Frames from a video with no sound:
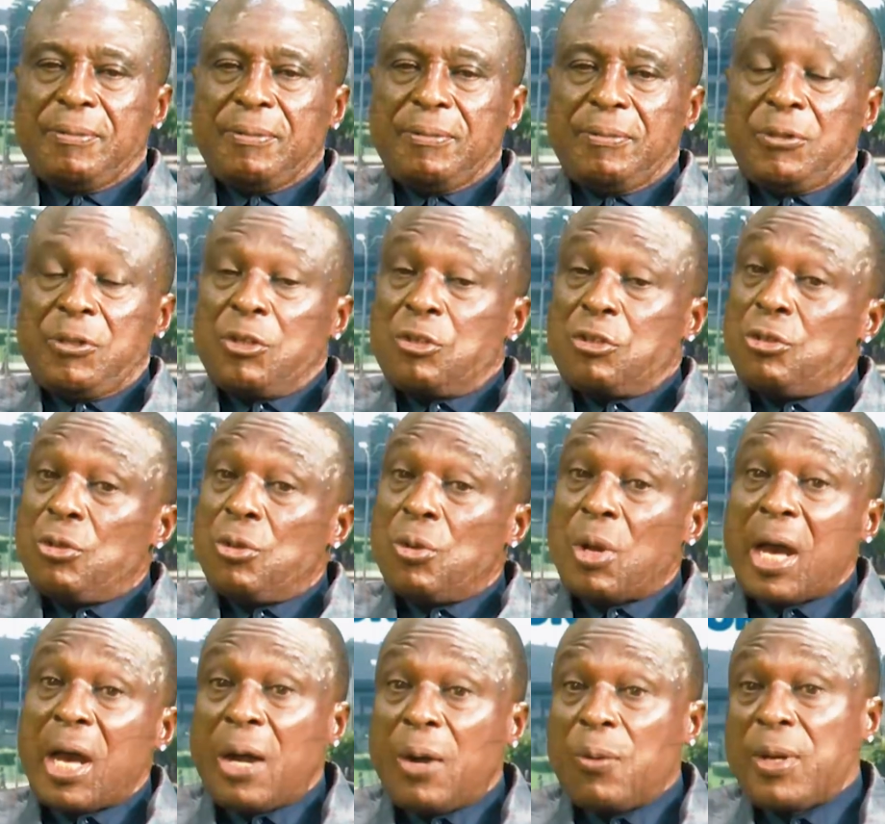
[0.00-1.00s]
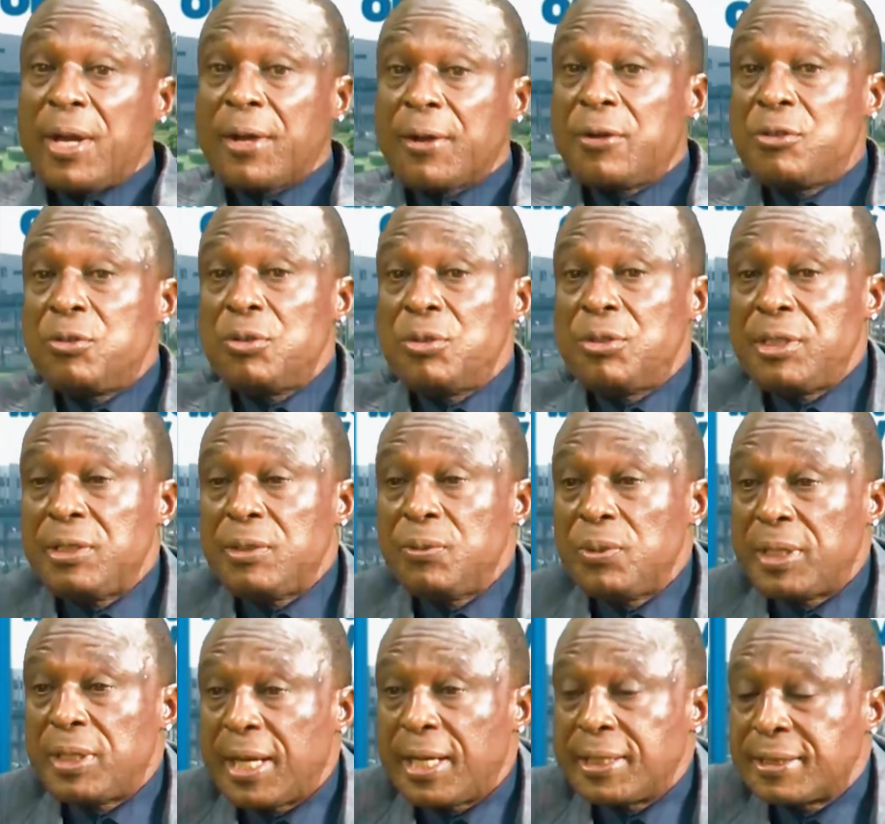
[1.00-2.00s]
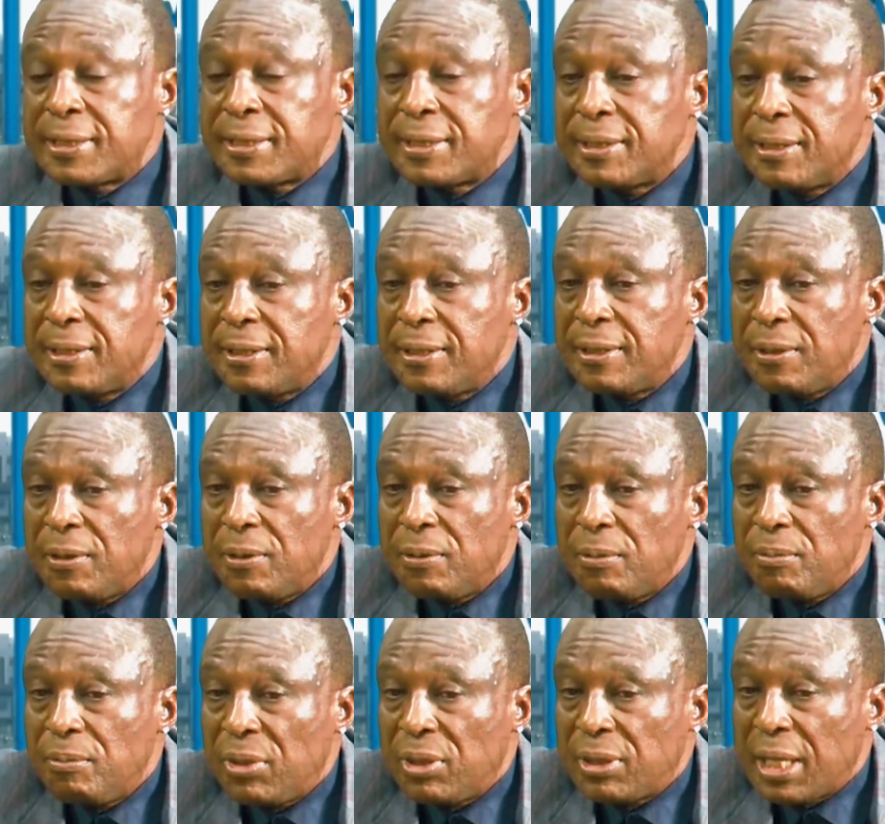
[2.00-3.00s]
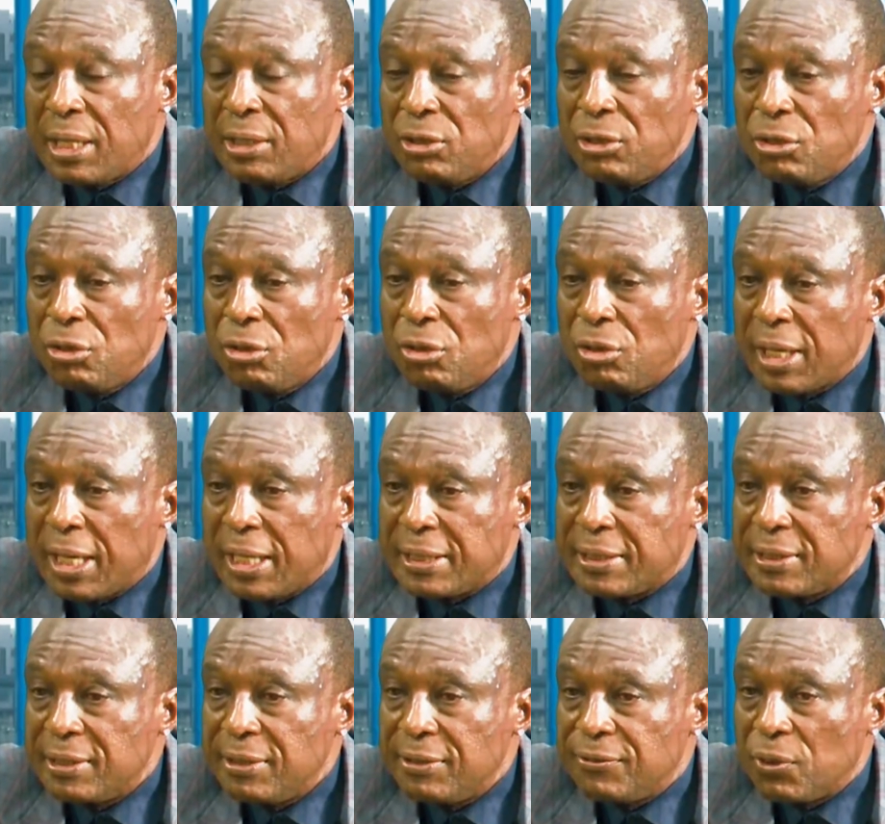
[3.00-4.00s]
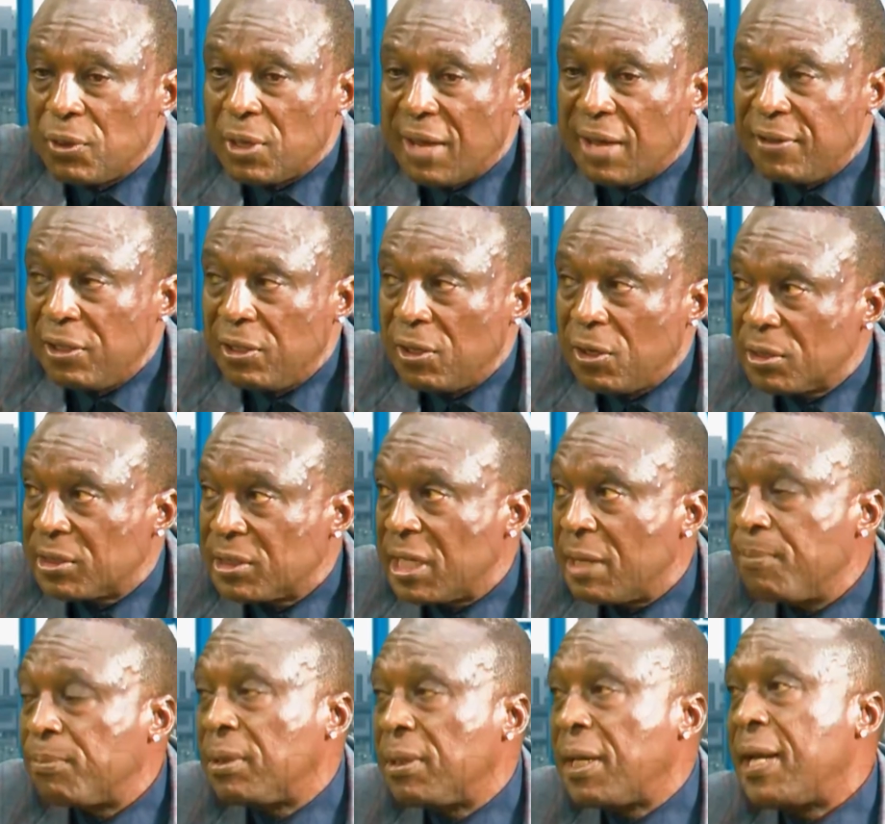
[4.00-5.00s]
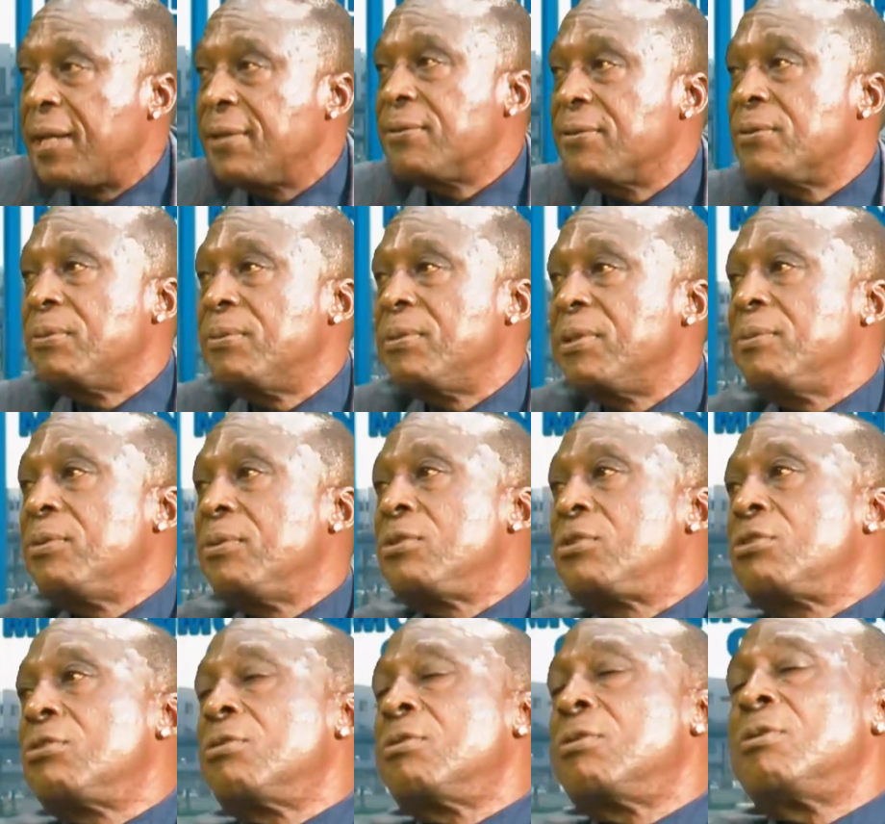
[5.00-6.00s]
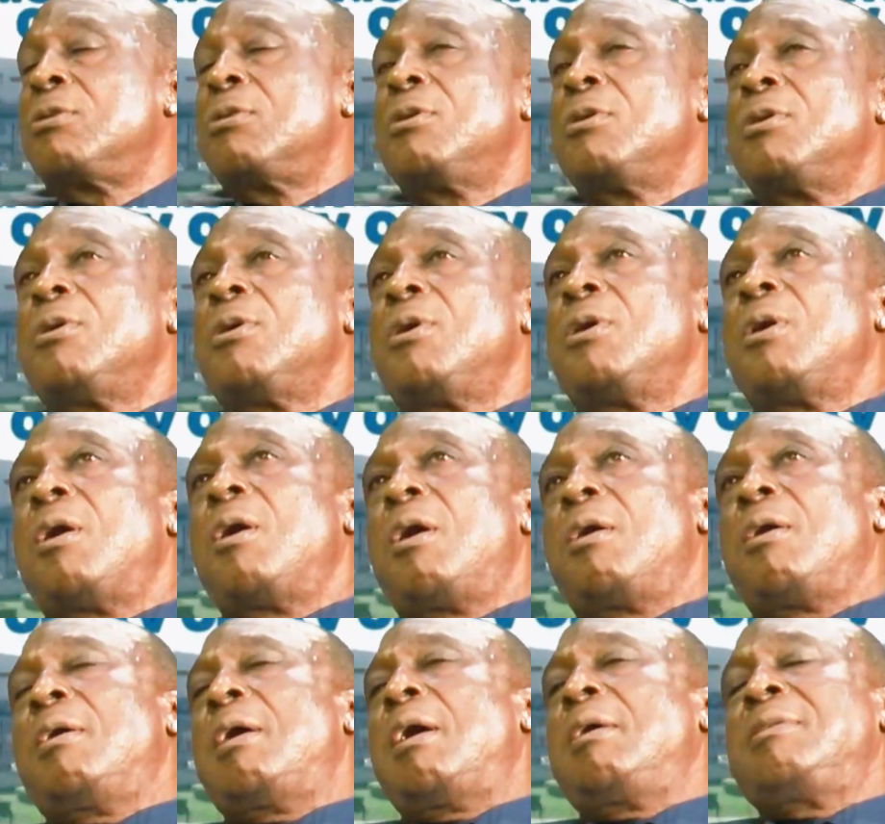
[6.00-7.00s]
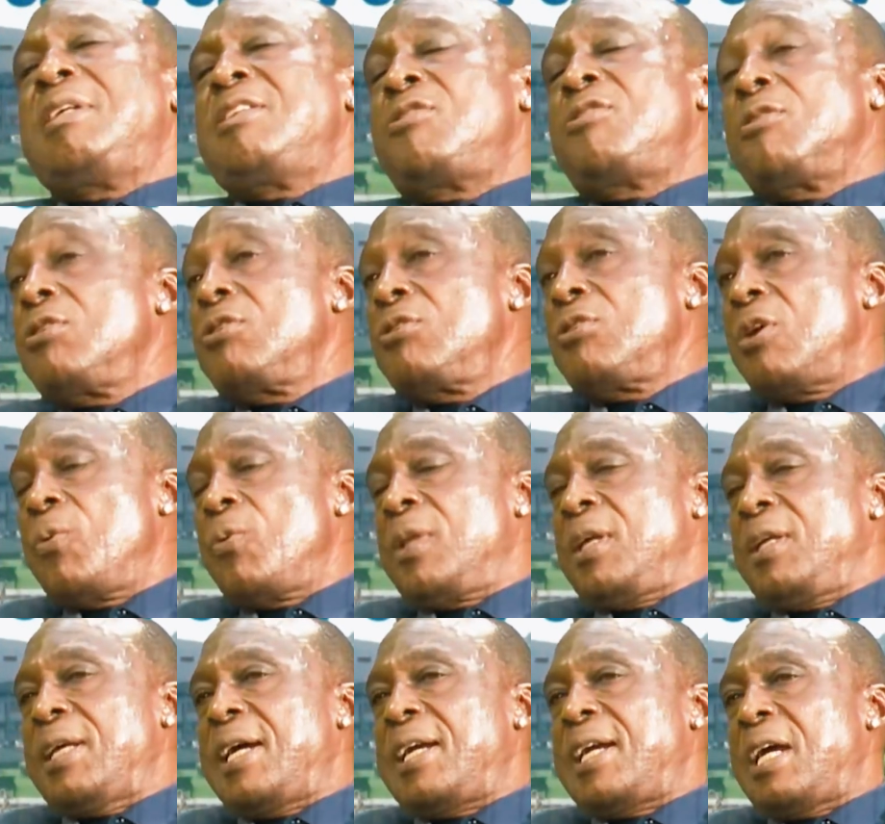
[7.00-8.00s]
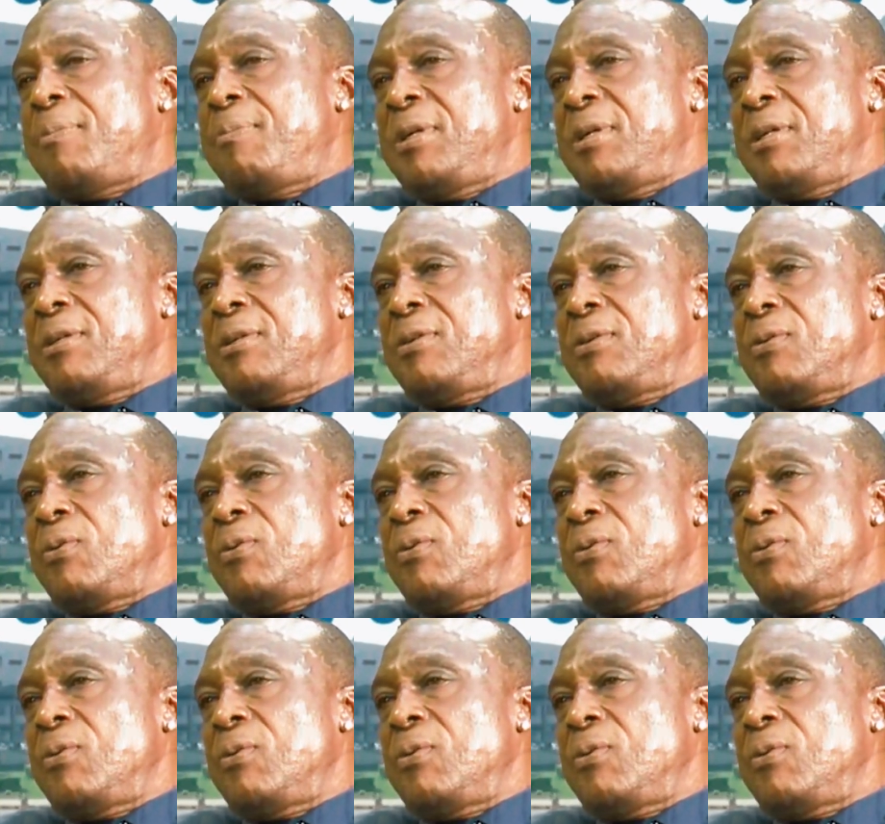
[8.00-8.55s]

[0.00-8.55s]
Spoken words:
don't know how we are going to deal with that, but I know that if we have a long-term plan, we'll be able to. There's something wrong with the naira being